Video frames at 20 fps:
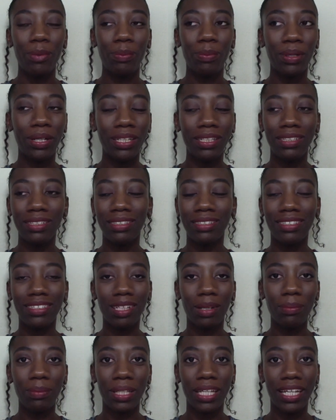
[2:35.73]
put
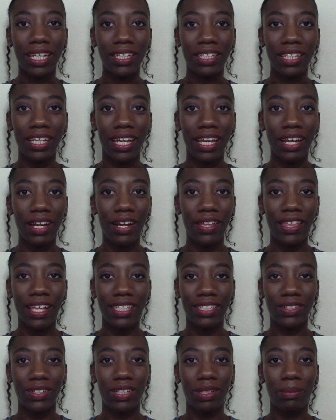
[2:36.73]
something in your hair
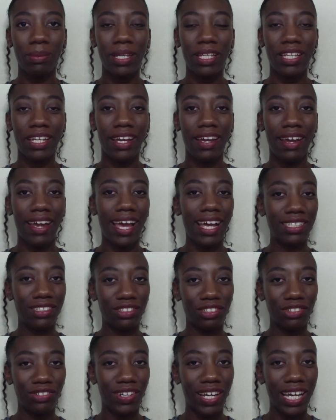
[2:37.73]
that's going to make your hair
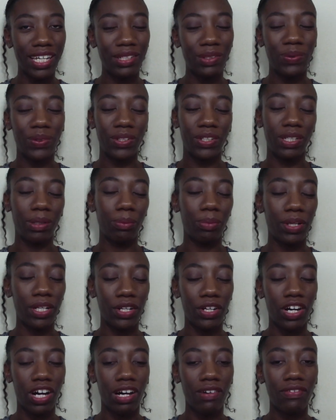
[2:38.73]
extra dry and it's going to break
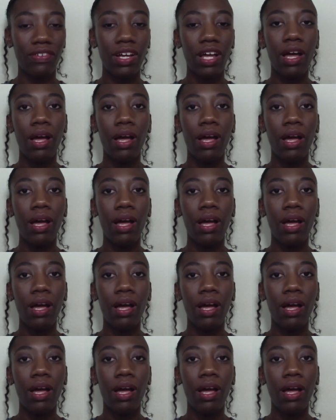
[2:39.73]
off.